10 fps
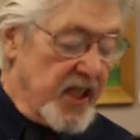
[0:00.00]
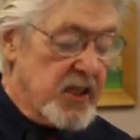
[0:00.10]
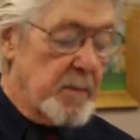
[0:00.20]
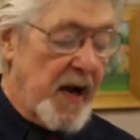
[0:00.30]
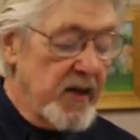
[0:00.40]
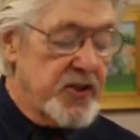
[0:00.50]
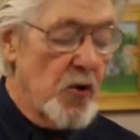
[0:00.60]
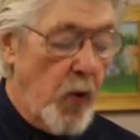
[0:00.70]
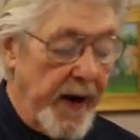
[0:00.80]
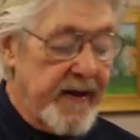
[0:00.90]
Just because
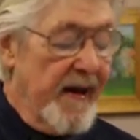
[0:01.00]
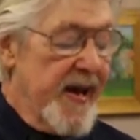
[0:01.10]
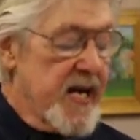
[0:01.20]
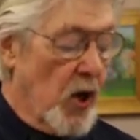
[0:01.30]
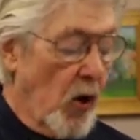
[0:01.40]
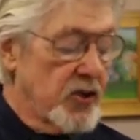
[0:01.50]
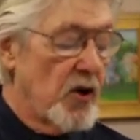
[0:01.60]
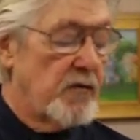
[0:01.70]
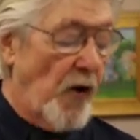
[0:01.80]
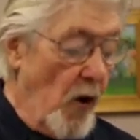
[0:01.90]
you white, he calls
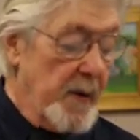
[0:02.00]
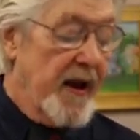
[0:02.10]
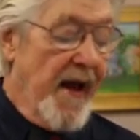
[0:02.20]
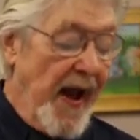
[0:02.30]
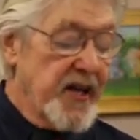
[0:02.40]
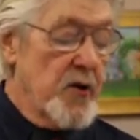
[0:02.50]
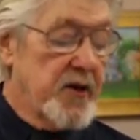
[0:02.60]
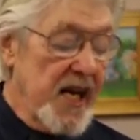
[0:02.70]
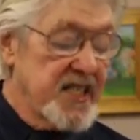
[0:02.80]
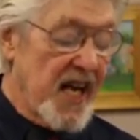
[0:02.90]
you foreman, and
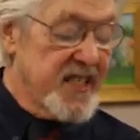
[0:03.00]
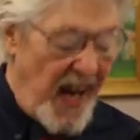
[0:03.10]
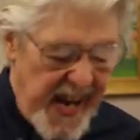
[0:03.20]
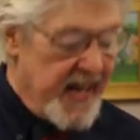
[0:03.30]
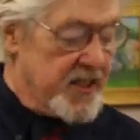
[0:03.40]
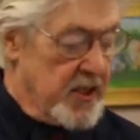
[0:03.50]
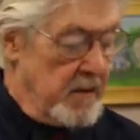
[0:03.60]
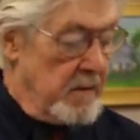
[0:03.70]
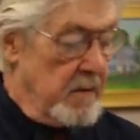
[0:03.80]
you kiss his ass.